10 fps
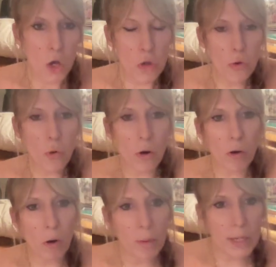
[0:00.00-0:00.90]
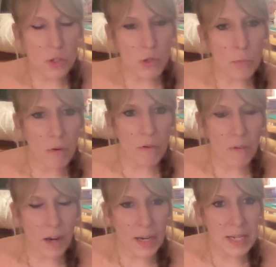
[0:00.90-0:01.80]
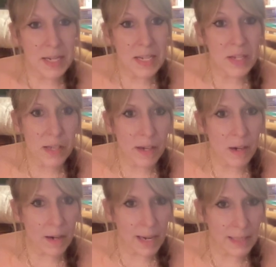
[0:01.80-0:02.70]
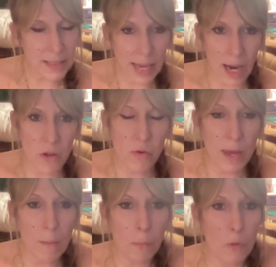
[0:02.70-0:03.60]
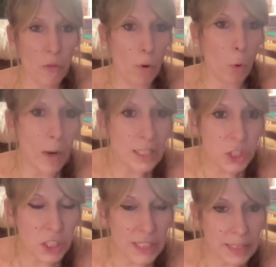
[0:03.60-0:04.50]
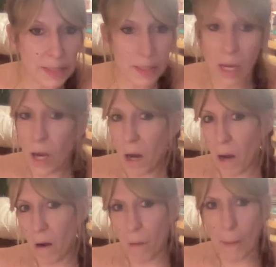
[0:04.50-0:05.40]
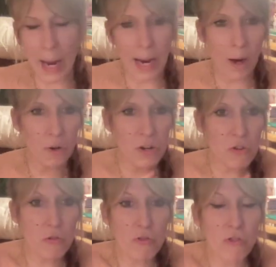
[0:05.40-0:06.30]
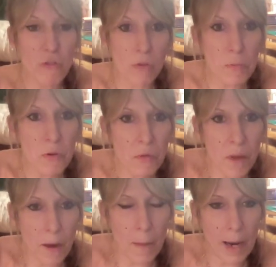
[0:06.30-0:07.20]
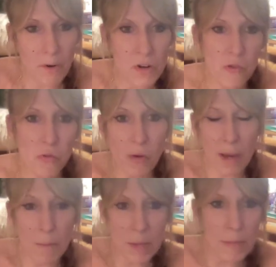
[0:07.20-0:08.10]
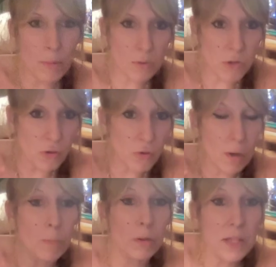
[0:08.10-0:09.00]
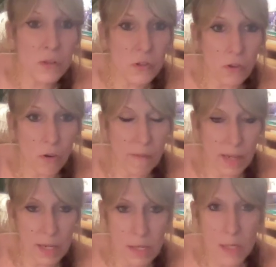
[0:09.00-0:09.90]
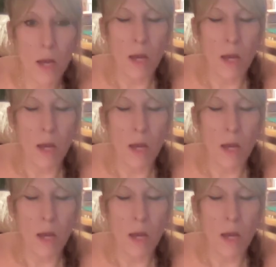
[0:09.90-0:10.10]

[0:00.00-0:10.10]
You are going to provide detail as to how you came up with the questions. How did you distribute them? How did you get people to complete the surveys?